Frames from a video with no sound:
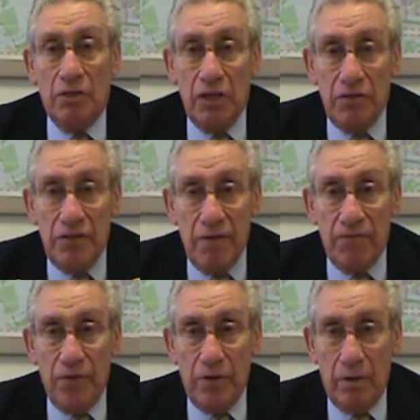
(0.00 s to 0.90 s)
the
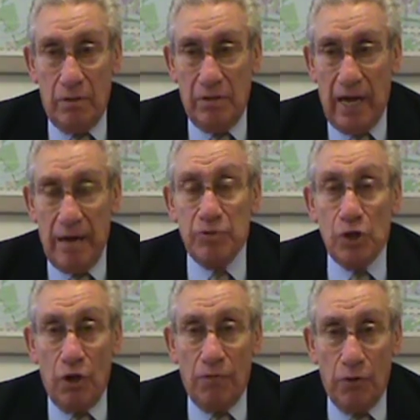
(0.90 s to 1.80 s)
different types
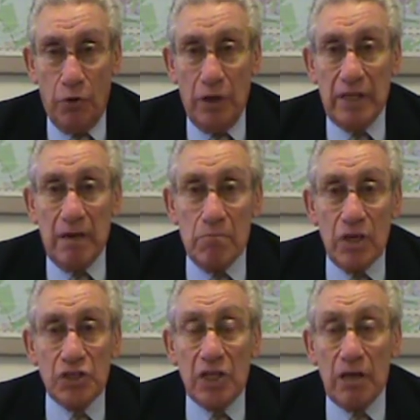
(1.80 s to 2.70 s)
of learning that
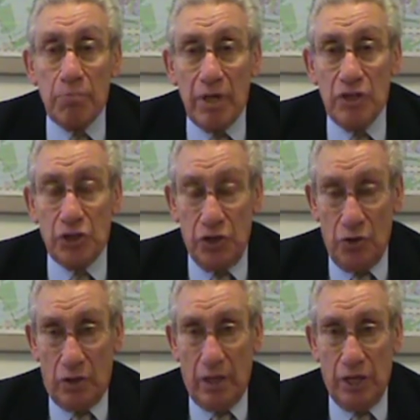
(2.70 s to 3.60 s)
must take place in
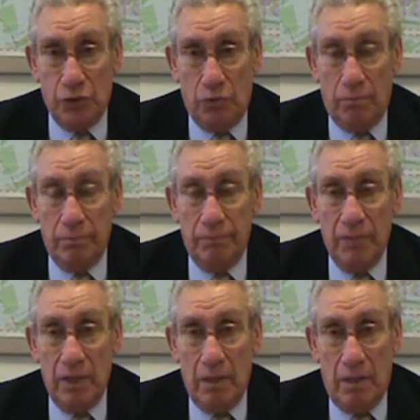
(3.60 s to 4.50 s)
your classroom
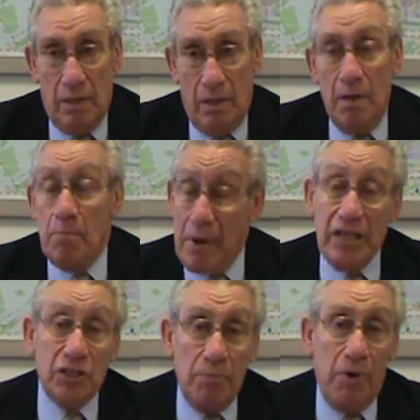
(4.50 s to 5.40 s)

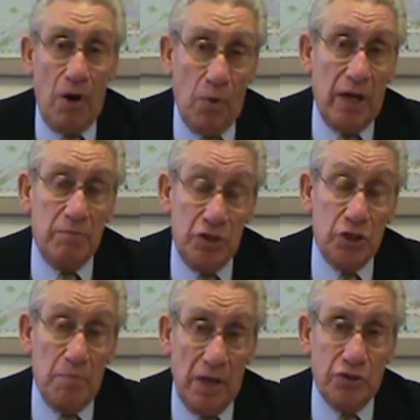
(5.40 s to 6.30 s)
based upon what I
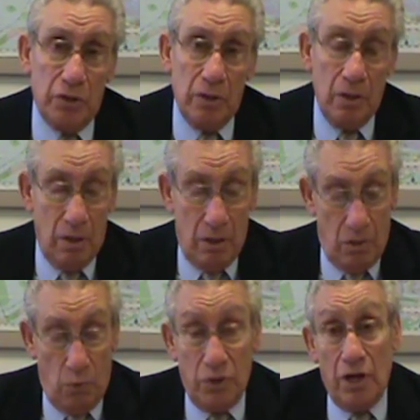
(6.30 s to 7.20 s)
just mentioned,
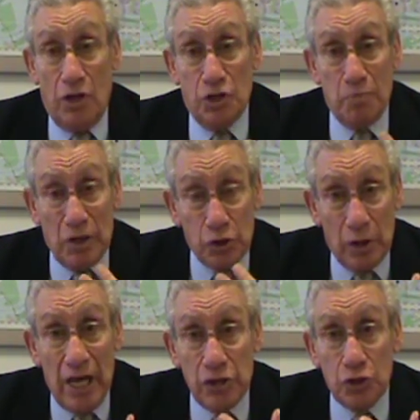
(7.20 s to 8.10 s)
whether they are
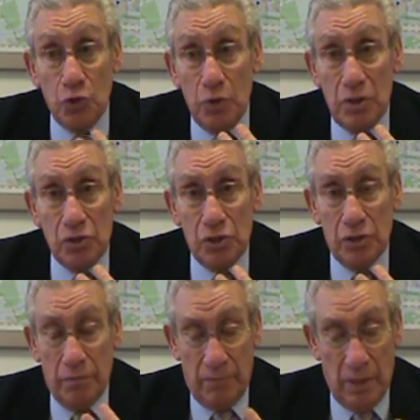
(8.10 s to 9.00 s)
special ed
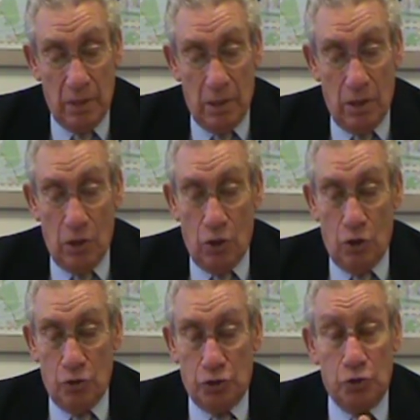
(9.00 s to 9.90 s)
students,
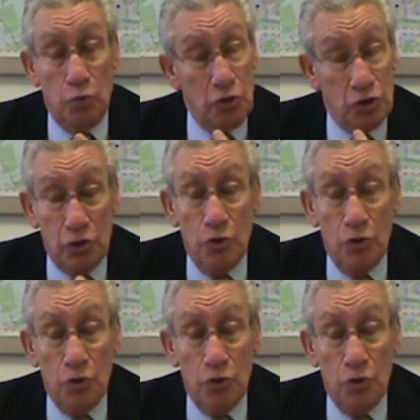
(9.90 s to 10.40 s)
students